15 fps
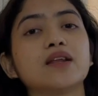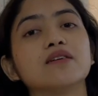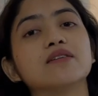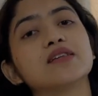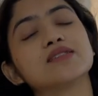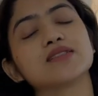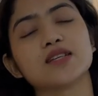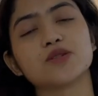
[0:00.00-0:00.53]

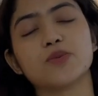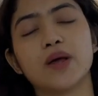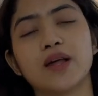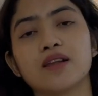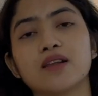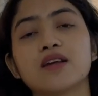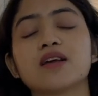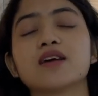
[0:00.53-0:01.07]
learnings as
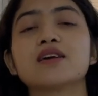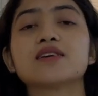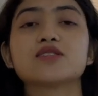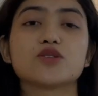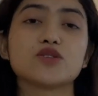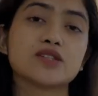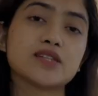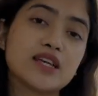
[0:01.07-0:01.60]
well.
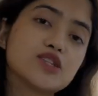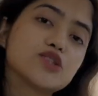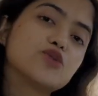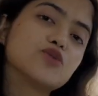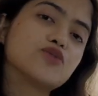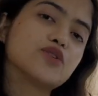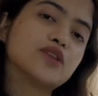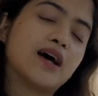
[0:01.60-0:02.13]
So stay
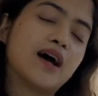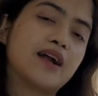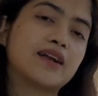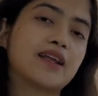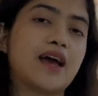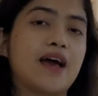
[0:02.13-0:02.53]
tuned for that,